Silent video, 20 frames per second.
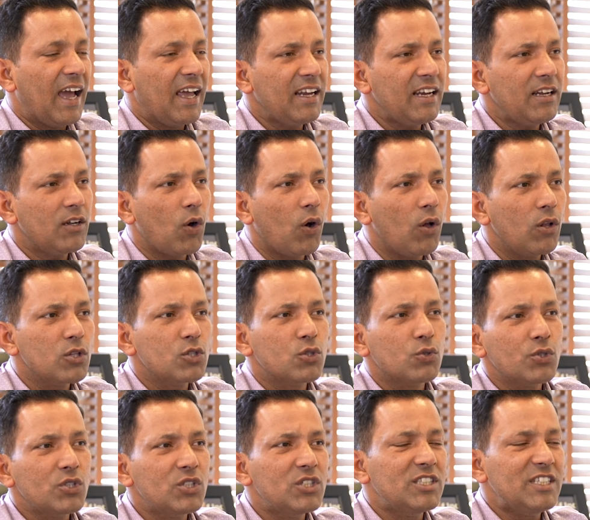And it
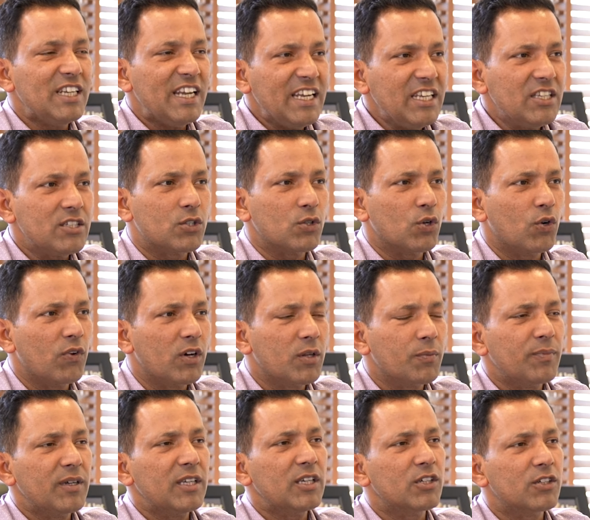also changed over a
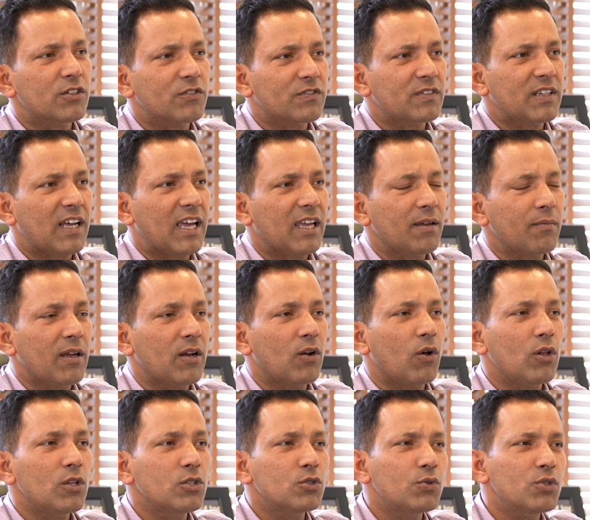period of time, and
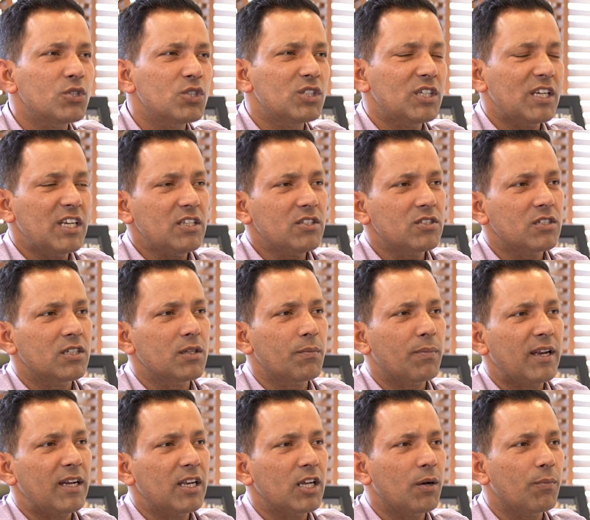also changed
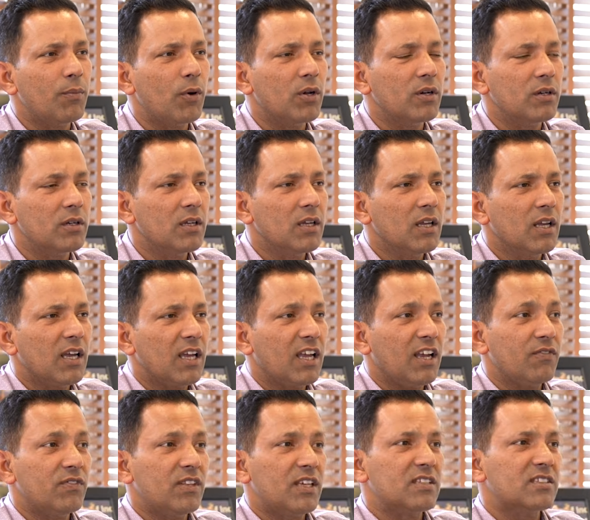depending upon
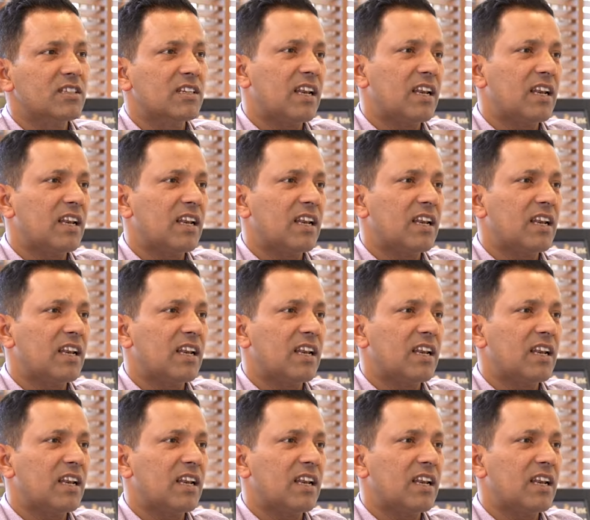if there is